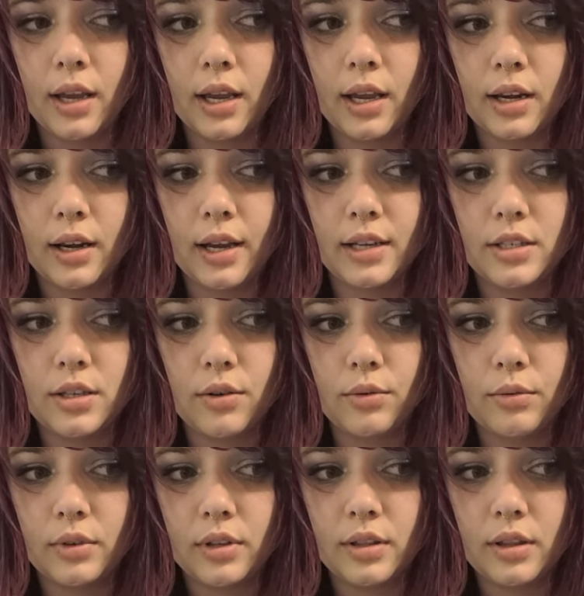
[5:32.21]
And I
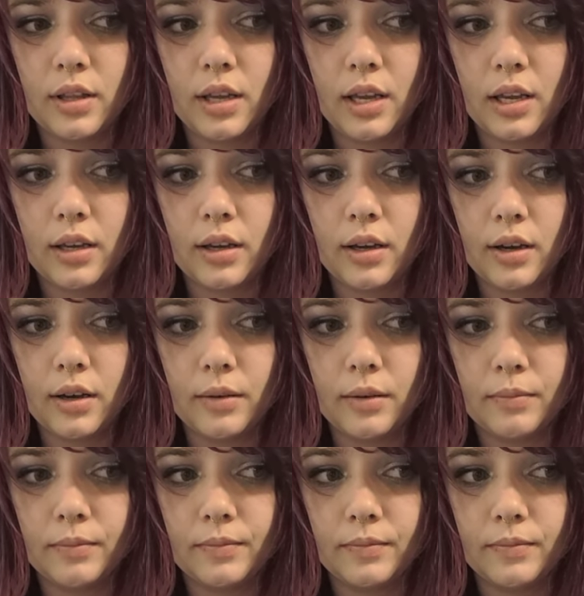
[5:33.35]
don't think
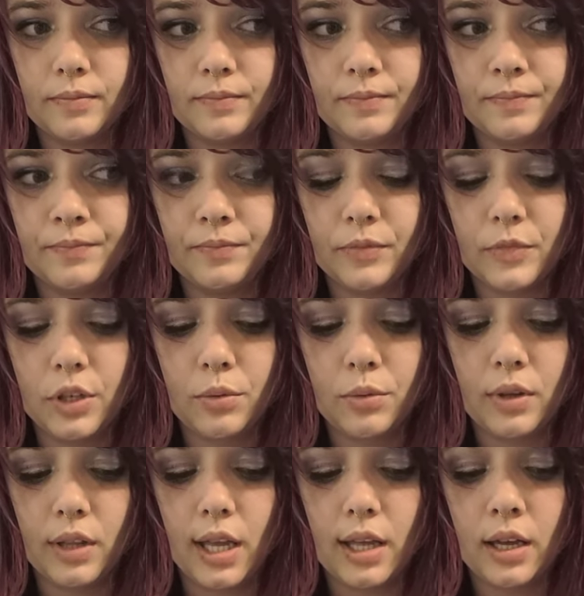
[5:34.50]
um, you're
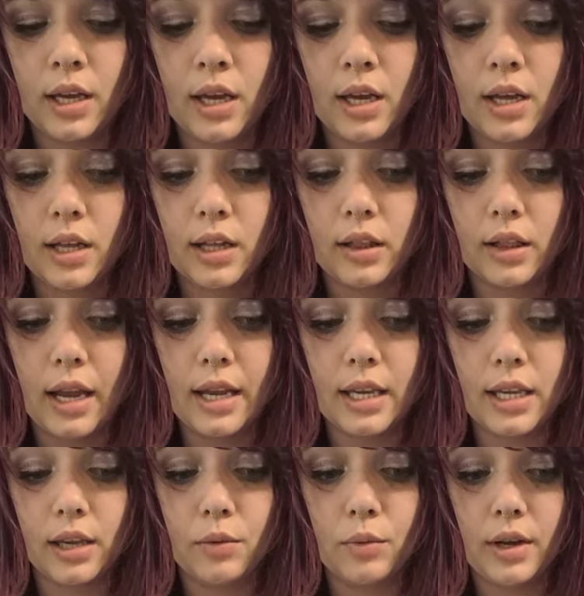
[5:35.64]
really
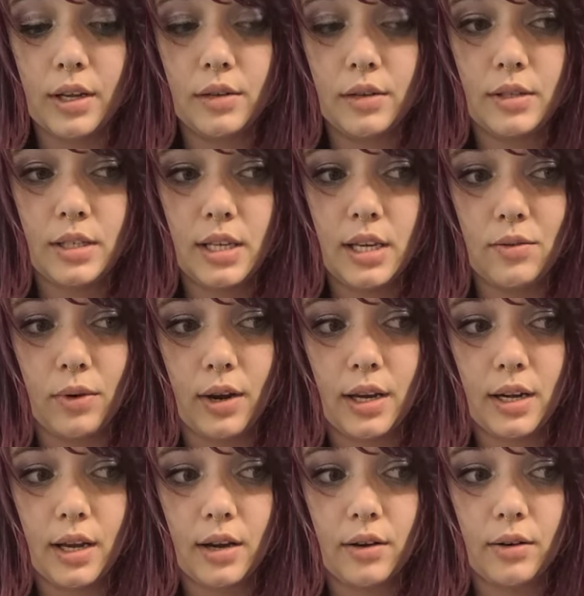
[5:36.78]
liking what you see
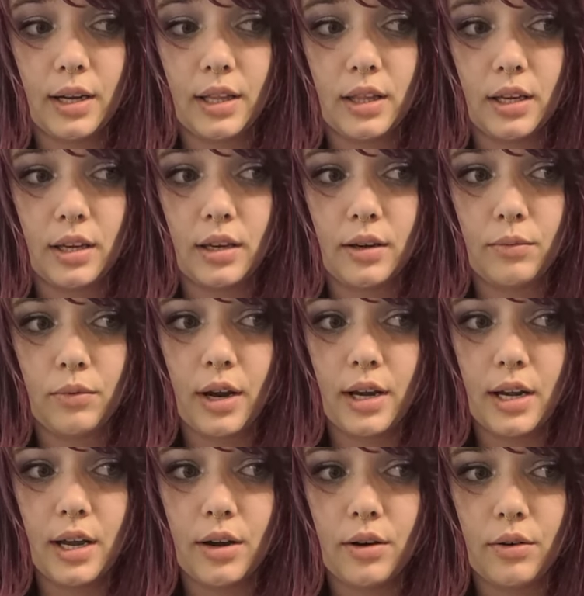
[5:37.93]
right now. I think right
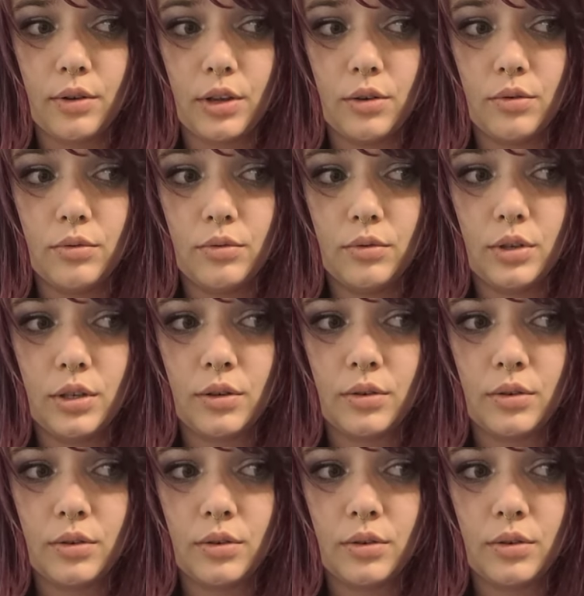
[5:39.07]
now you